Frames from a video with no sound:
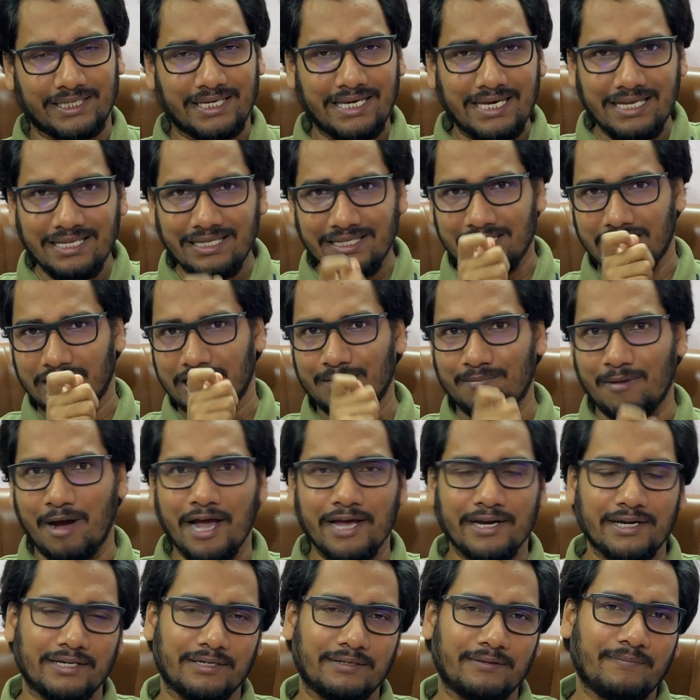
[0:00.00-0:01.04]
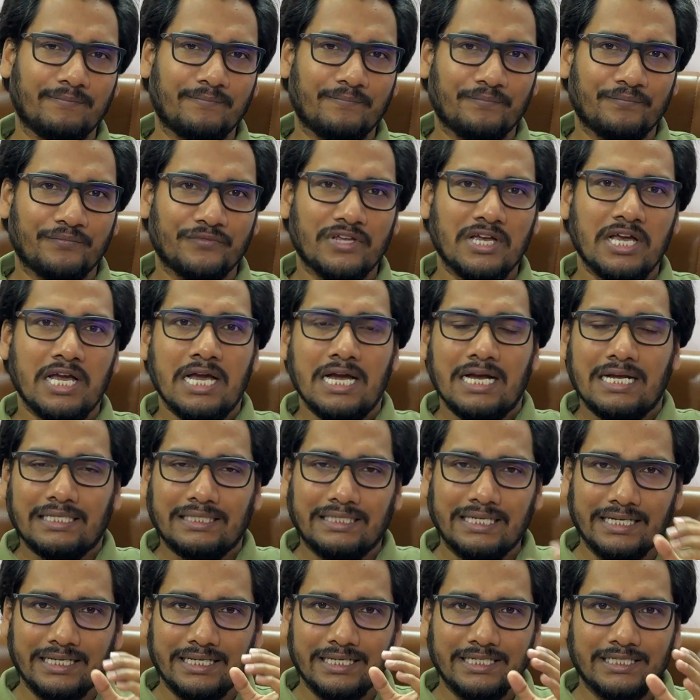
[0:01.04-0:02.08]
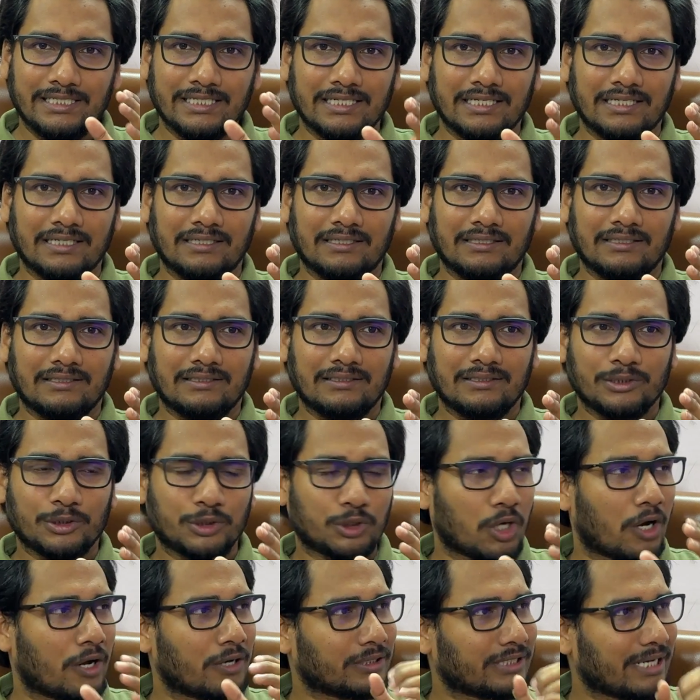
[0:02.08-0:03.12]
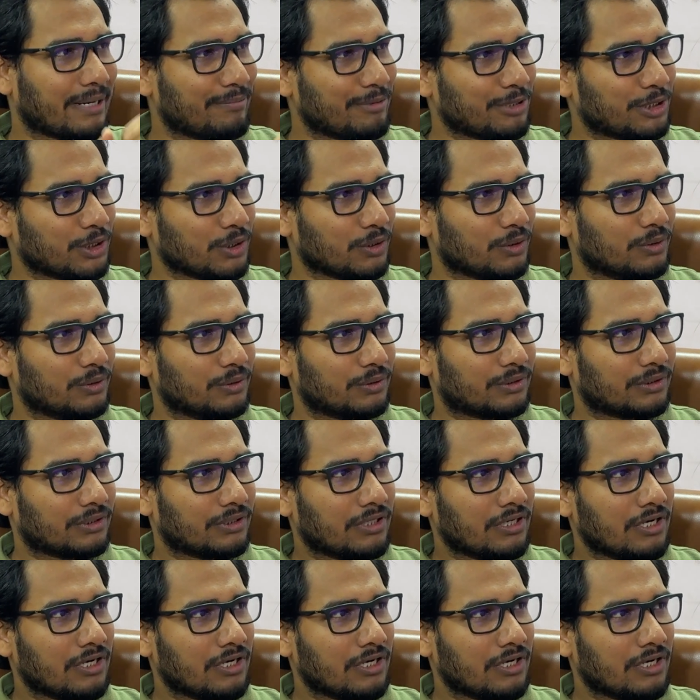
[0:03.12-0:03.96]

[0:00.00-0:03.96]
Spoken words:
In the Ramayana, there is a short episode